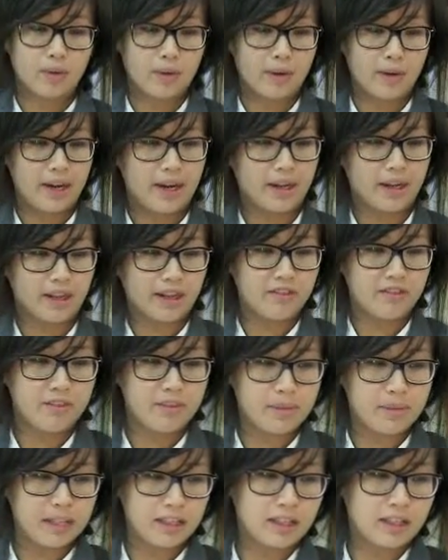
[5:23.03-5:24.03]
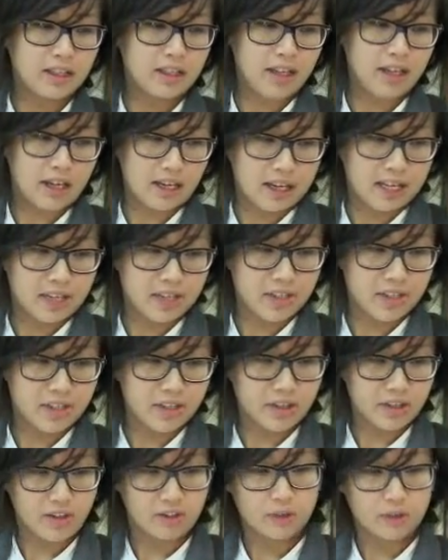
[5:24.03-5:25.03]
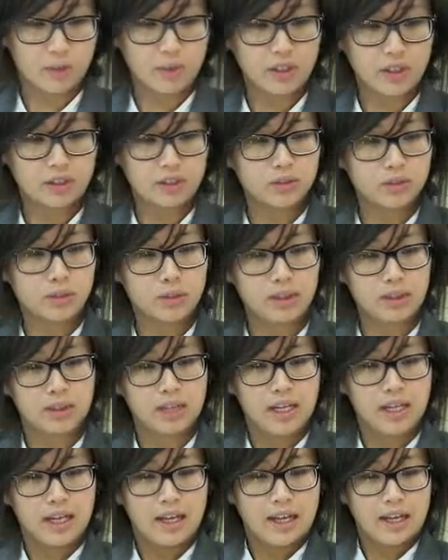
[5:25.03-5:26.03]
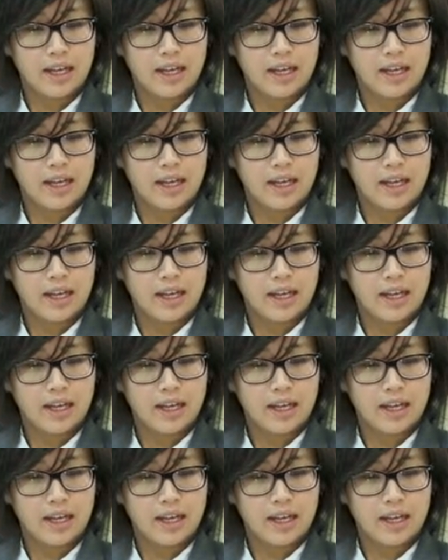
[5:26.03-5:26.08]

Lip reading: where the leaders of the world will